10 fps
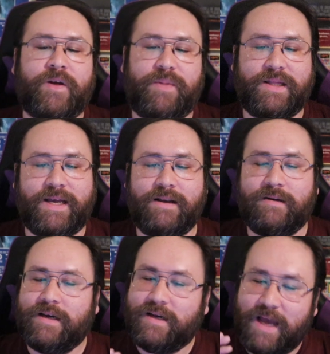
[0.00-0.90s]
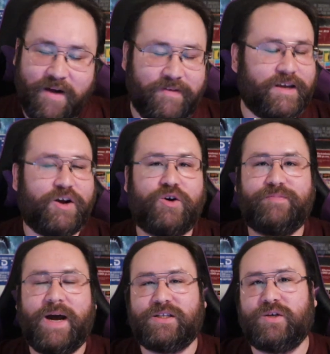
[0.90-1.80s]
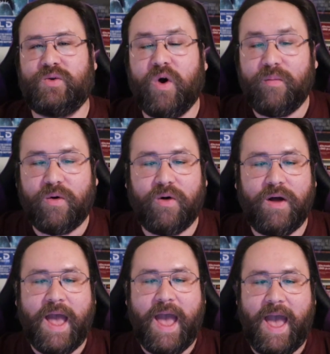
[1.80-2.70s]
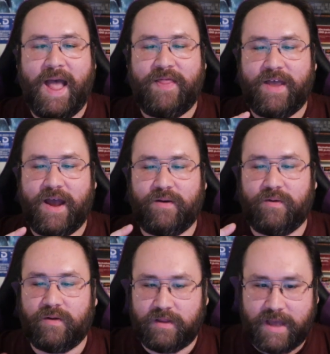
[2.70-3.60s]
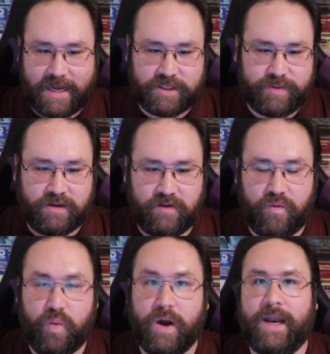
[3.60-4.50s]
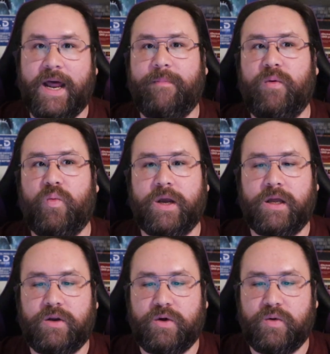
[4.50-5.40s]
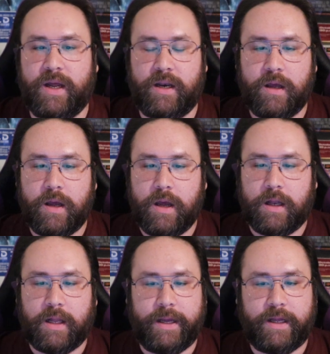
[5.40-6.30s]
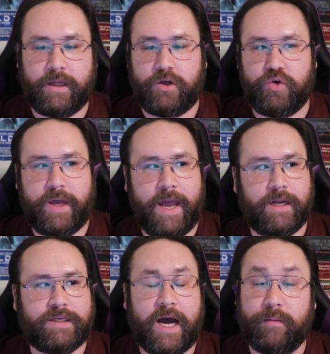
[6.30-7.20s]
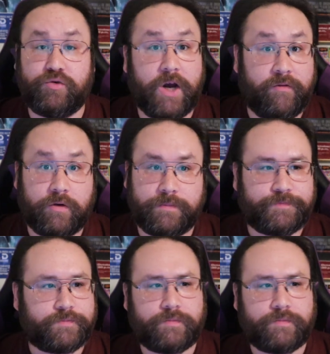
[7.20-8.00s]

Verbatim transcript: But then everything goes back to normal. And then the aspect of what can happen, what can do, and like, you can't time travel.